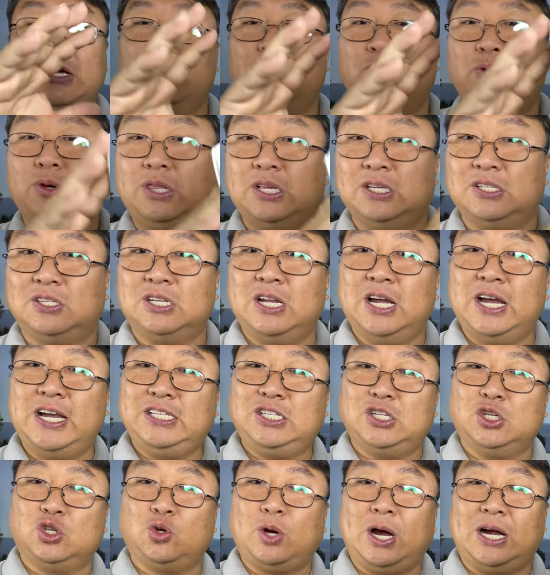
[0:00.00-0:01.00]
with this
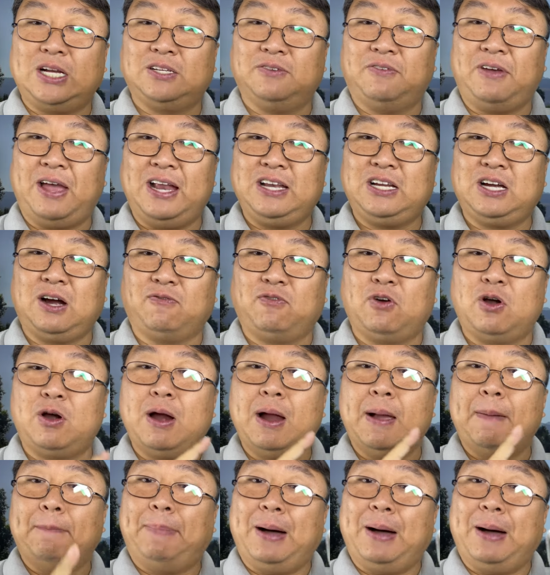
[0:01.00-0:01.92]
nice attractive head cover,